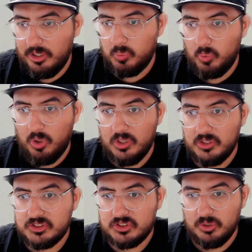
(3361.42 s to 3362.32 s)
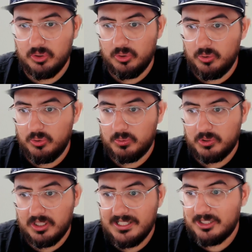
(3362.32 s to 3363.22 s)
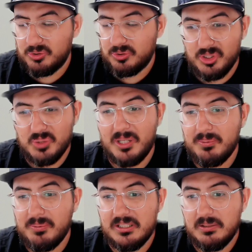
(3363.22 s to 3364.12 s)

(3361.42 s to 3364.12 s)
wants to connect with you, maybe